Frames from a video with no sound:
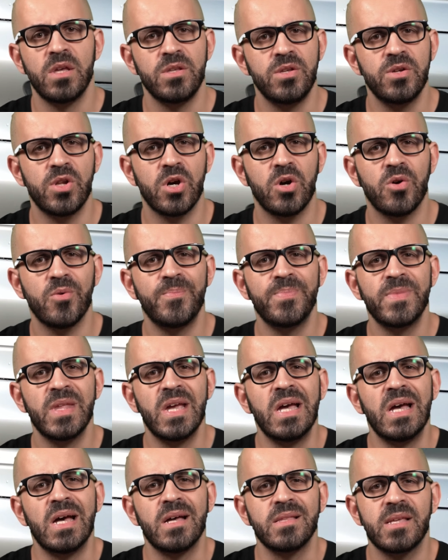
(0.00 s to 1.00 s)
You know,
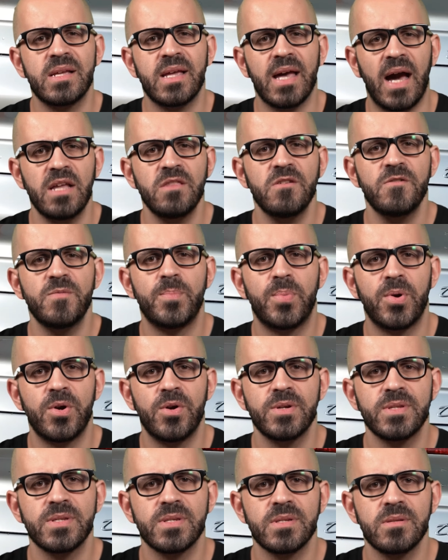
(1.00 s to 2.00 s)
the kind of
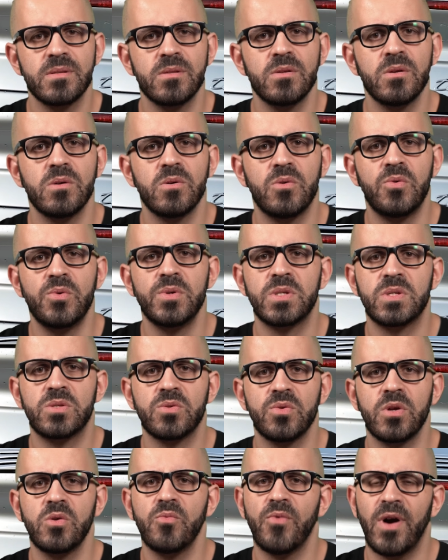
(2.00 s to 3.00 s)
person who is
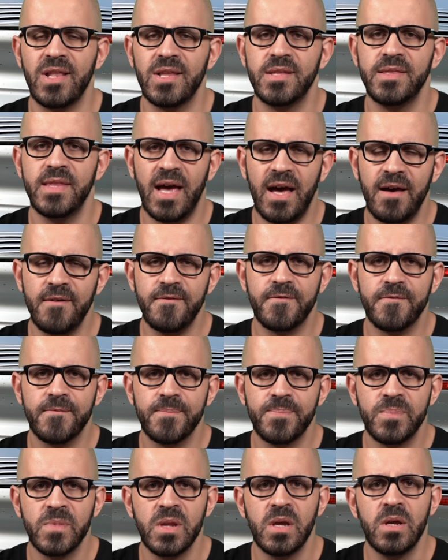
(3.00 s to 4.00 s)
doing well enough
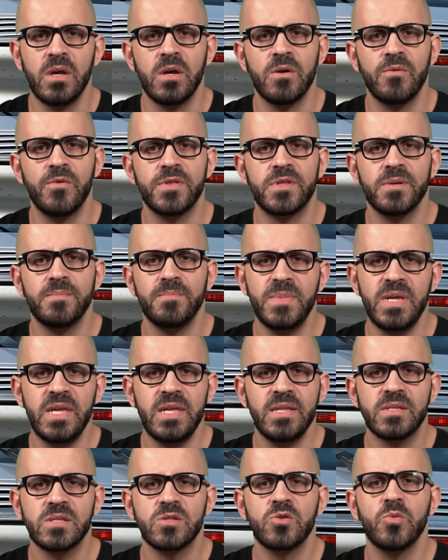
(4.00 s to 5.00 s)
with the
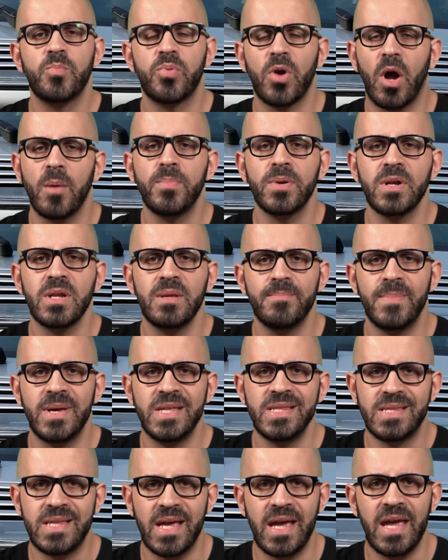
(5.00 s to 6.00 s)
means to properly
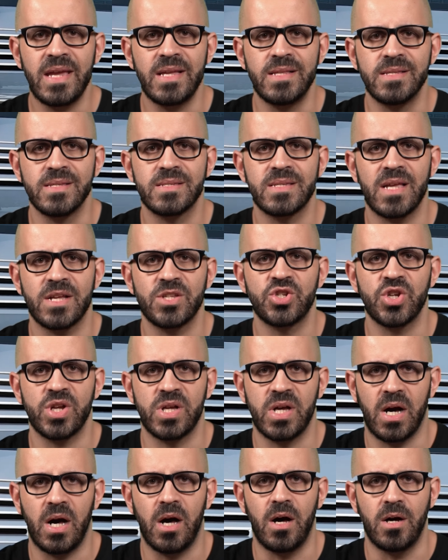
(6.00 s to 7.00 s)
maintain such a
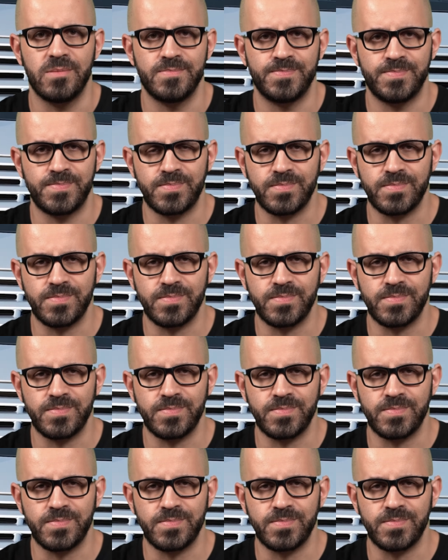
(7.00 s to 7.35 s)
car.